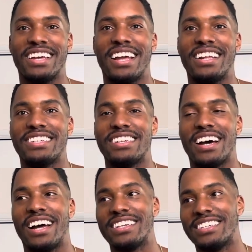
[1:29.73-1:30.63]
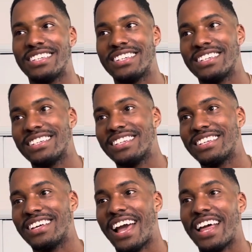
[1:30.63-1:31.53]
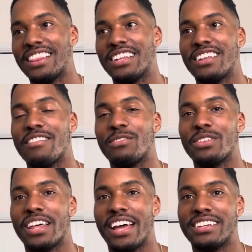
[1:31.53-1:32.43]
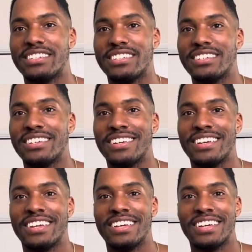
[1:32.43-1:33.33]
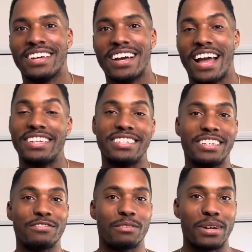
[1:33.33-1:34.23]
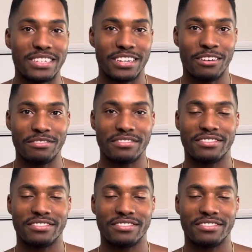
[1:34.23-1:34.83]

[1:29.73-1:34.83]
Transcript: it's not at the level that I see for myself,